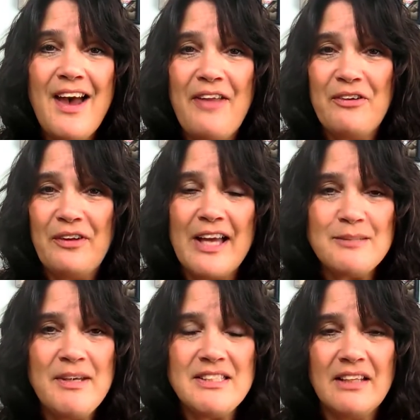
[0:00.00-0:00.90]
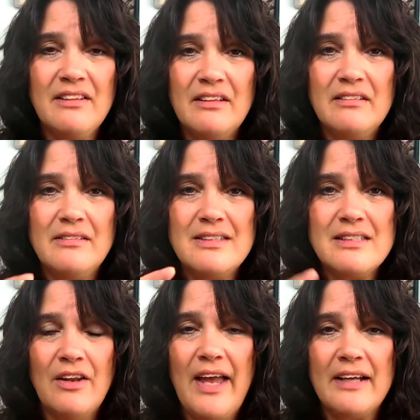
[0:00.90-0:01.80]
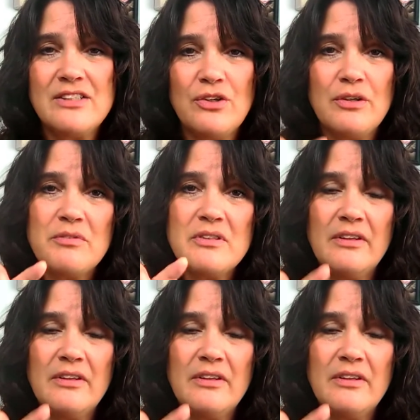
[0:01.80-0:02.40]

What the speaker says: other classmates can select or